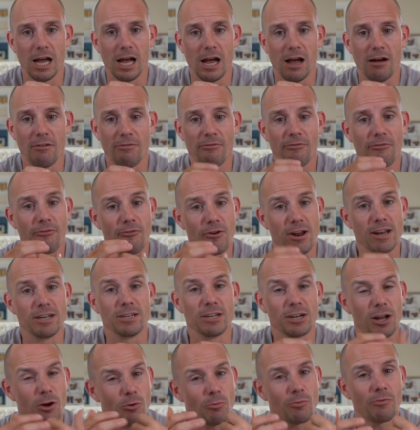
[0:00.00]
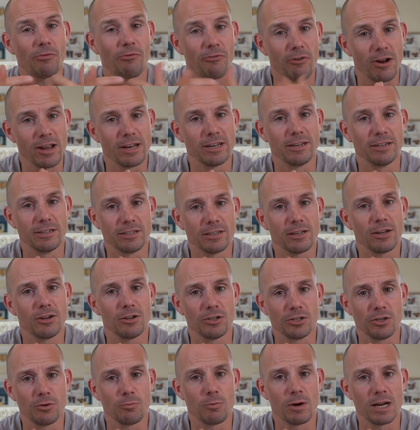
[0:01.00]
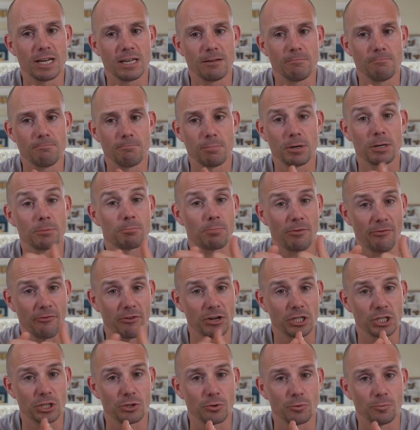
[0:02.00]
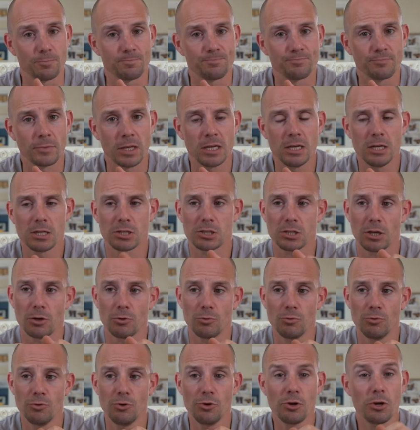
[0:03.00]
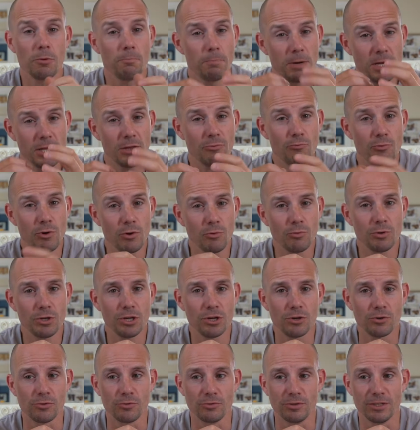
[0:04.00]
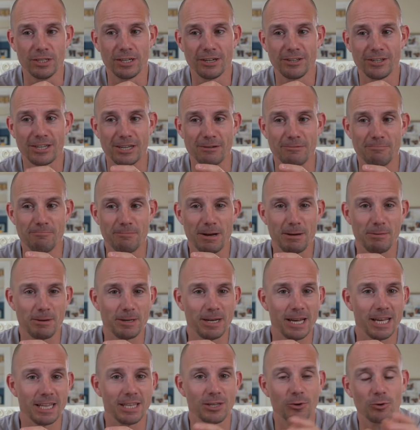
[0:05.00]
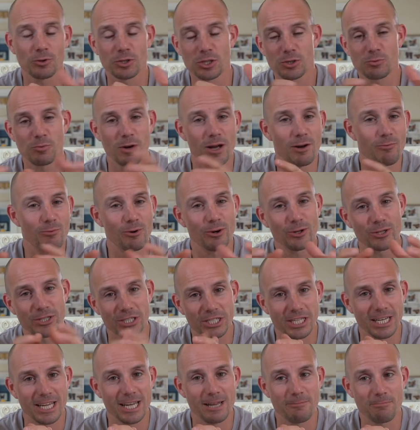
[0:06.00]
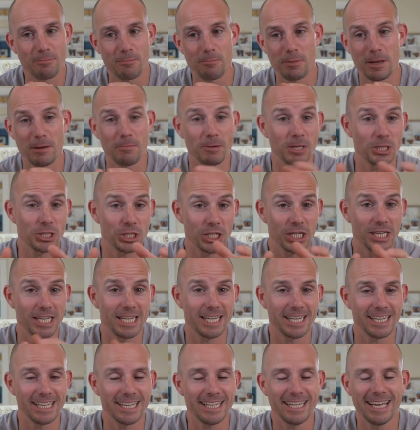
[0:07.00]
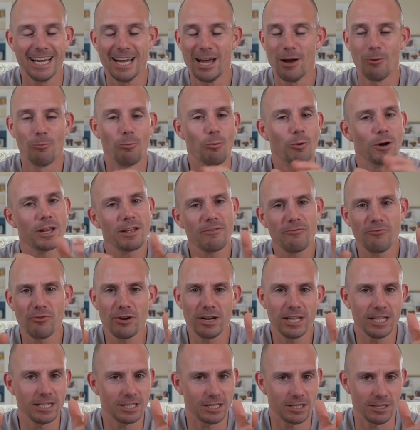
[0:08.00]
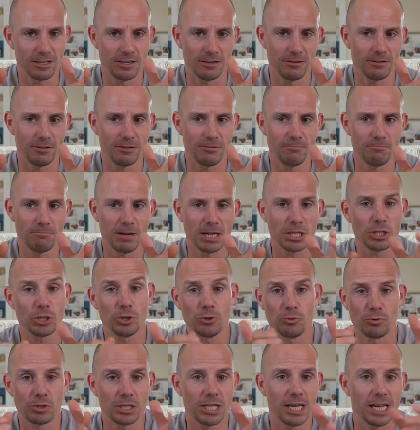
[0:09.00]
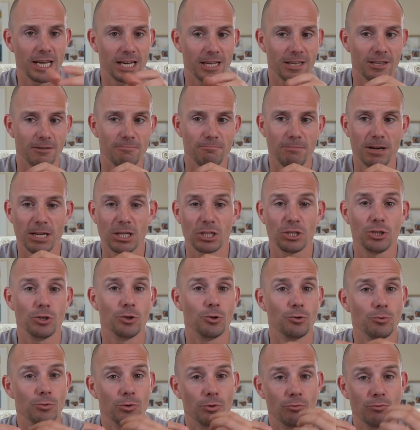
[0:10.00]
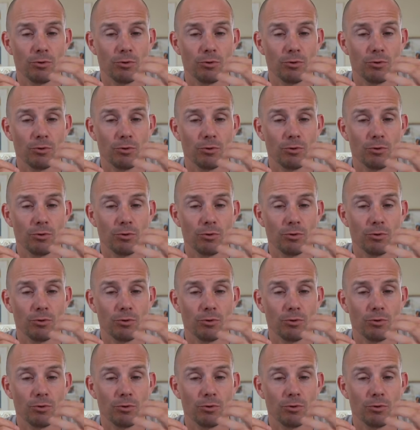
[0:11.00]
a friend, an old friend at your wedding, but a professional. So you can be the real you, you can maybe let the odd swear word slip, be a bit cheeky, whatever it is that makes you tick, that makes you the